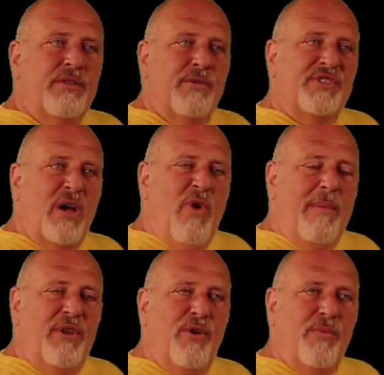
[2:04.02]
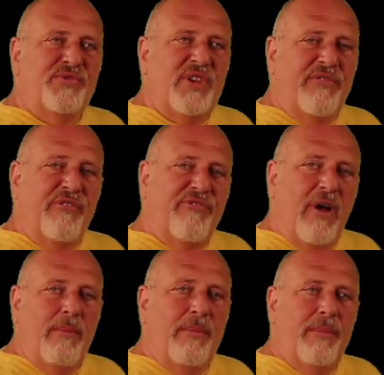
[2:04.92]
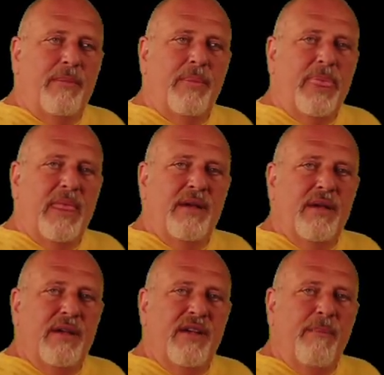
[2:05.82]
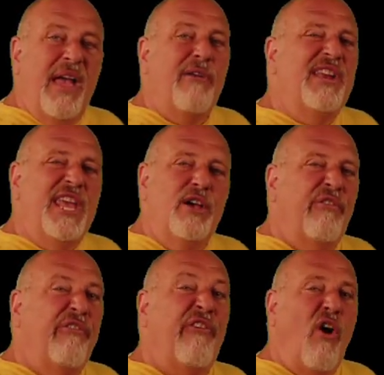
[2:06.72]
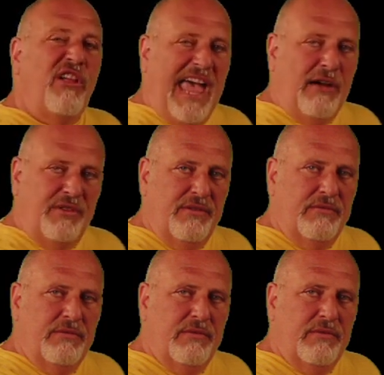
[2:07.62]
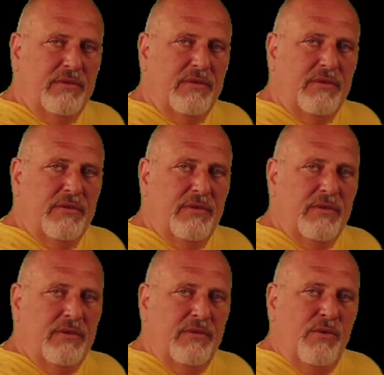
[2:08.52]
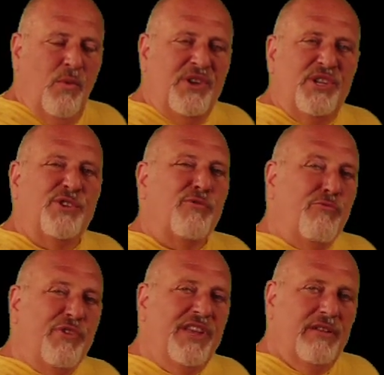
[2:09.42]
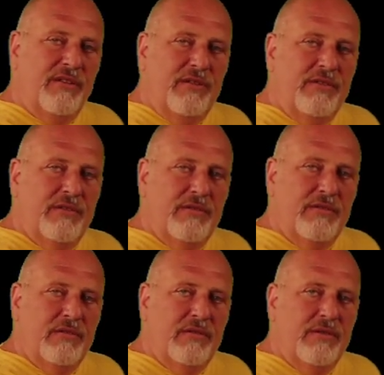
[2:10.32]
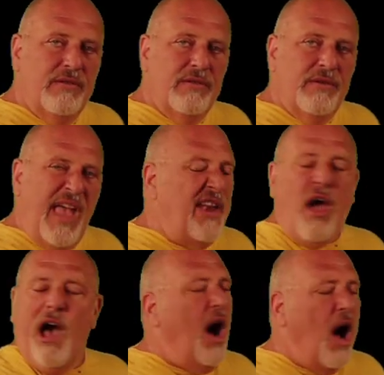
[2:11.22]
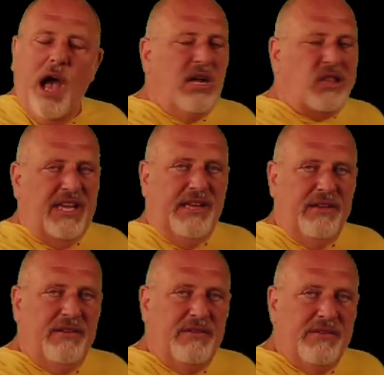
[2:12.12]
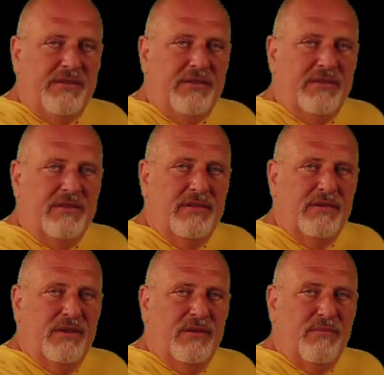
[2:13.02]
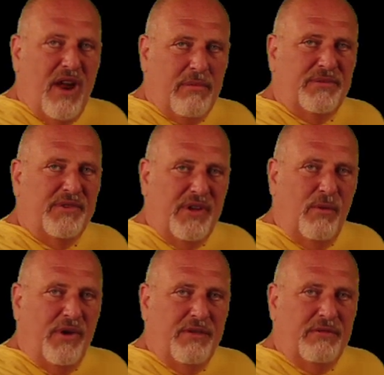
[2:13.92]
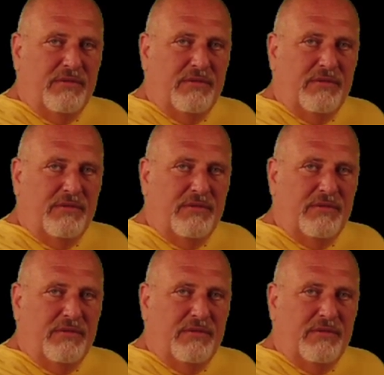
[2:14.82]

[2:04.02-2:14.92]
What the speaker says: There were some women who suffered from perineal fallout, which is a real and ugly problem to deal with.